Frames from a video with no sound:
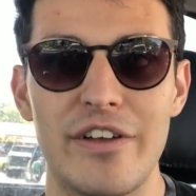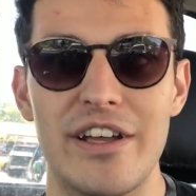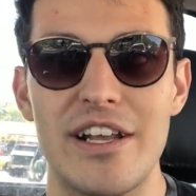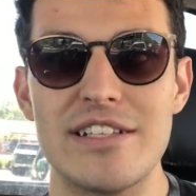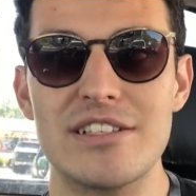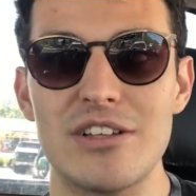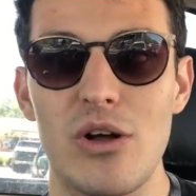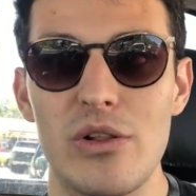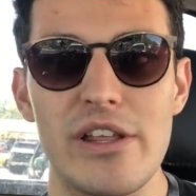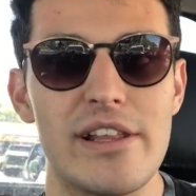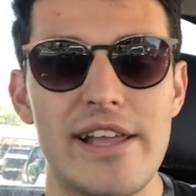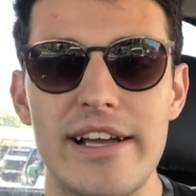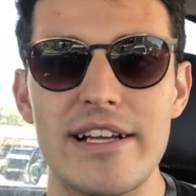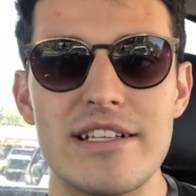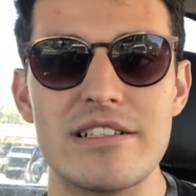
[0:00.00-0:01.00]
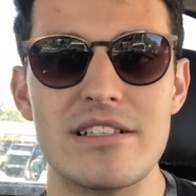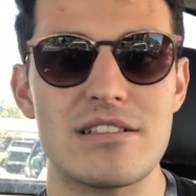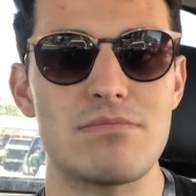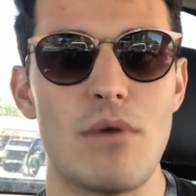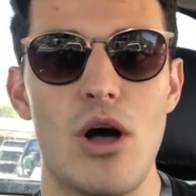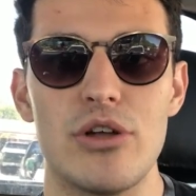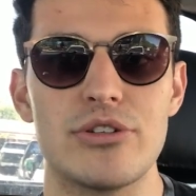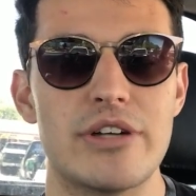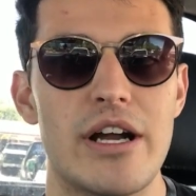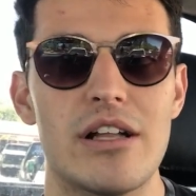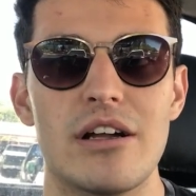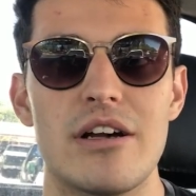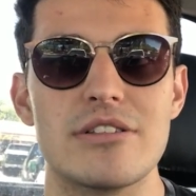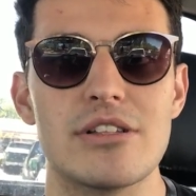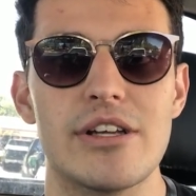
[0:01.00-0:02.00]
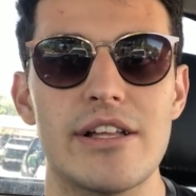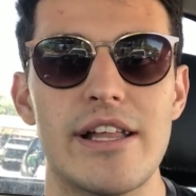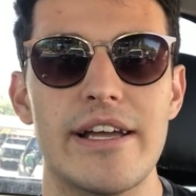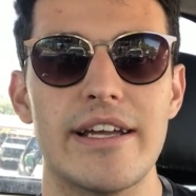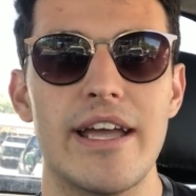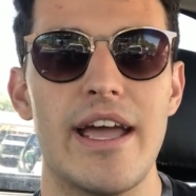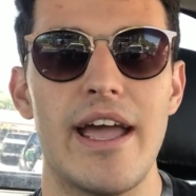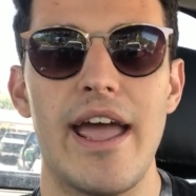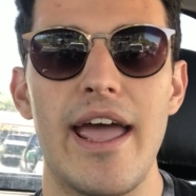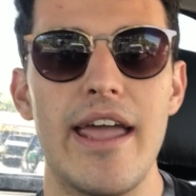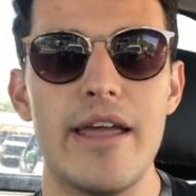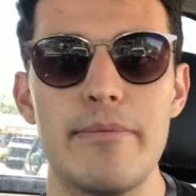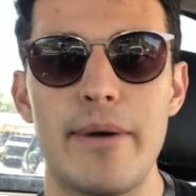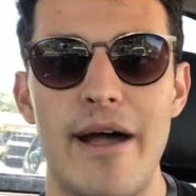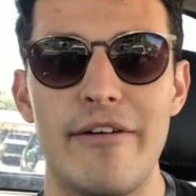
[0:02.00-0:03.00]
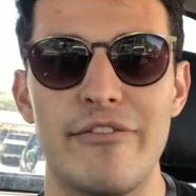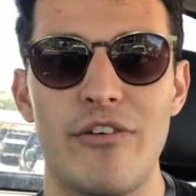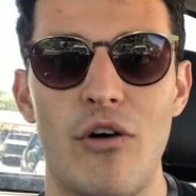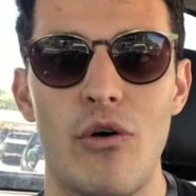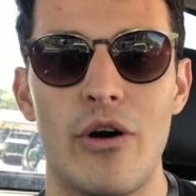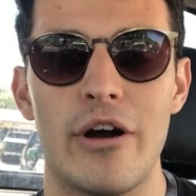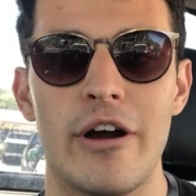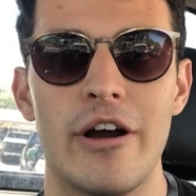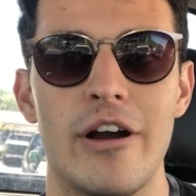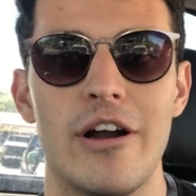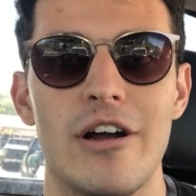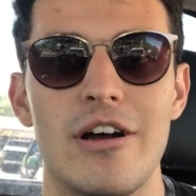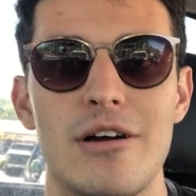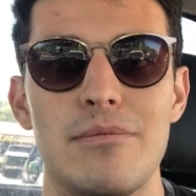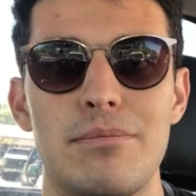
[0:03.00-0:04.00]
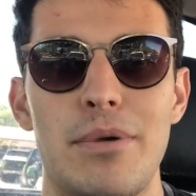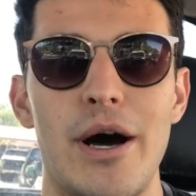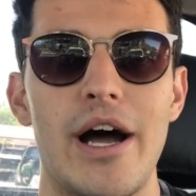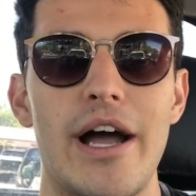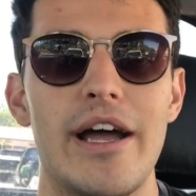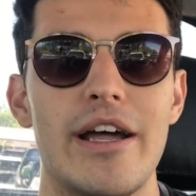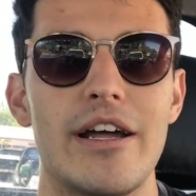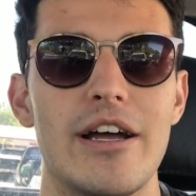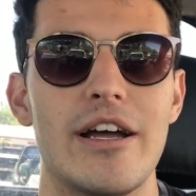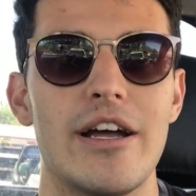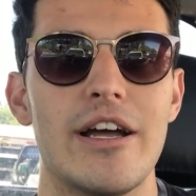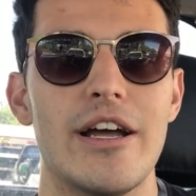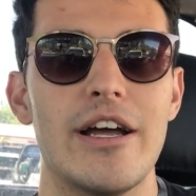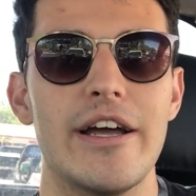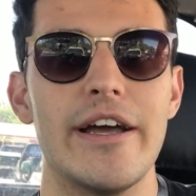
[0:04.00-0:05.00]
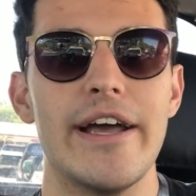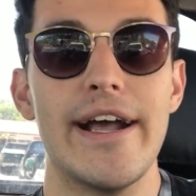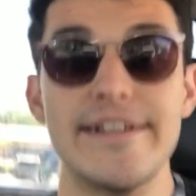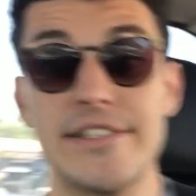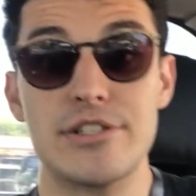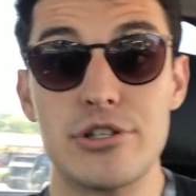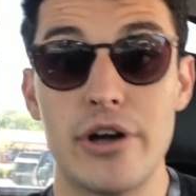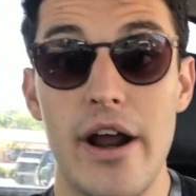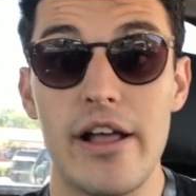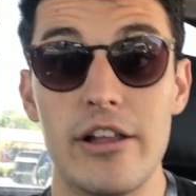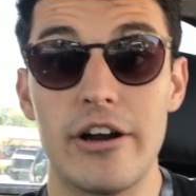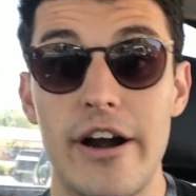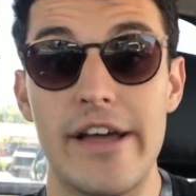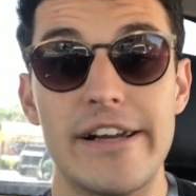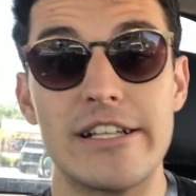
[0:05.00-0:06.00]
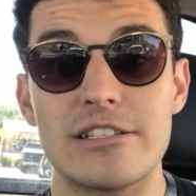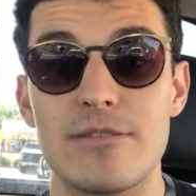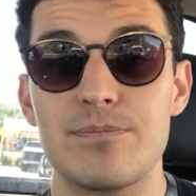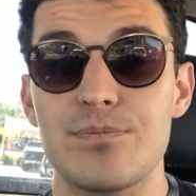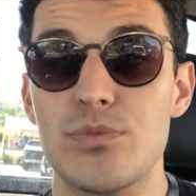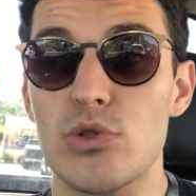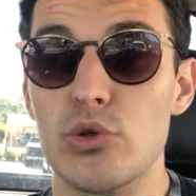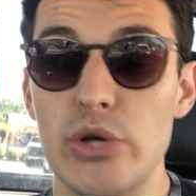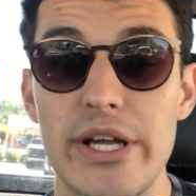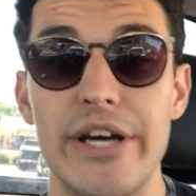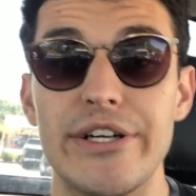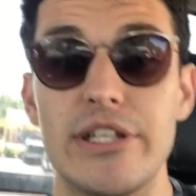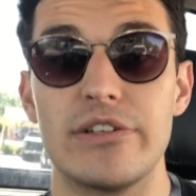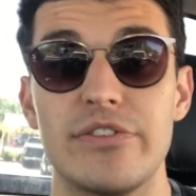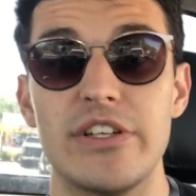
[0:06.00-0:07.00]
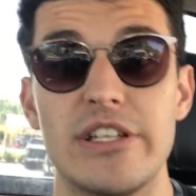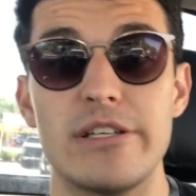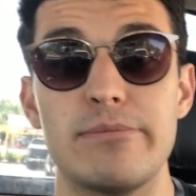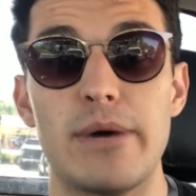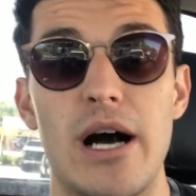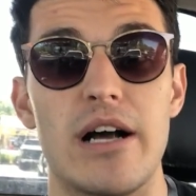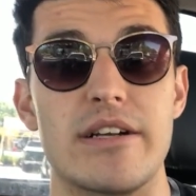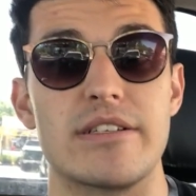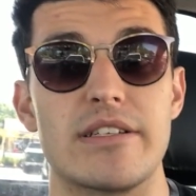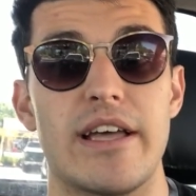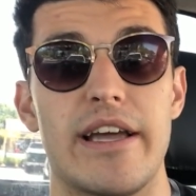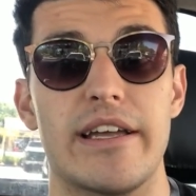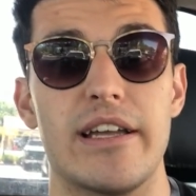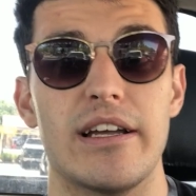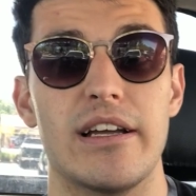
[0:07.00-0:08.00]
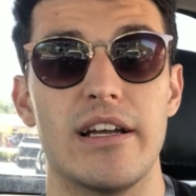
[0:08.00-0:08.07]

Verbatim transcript: And it's only like a small trailer. It's only like eight by four, but it's a trailer and it's 350 bucks. Like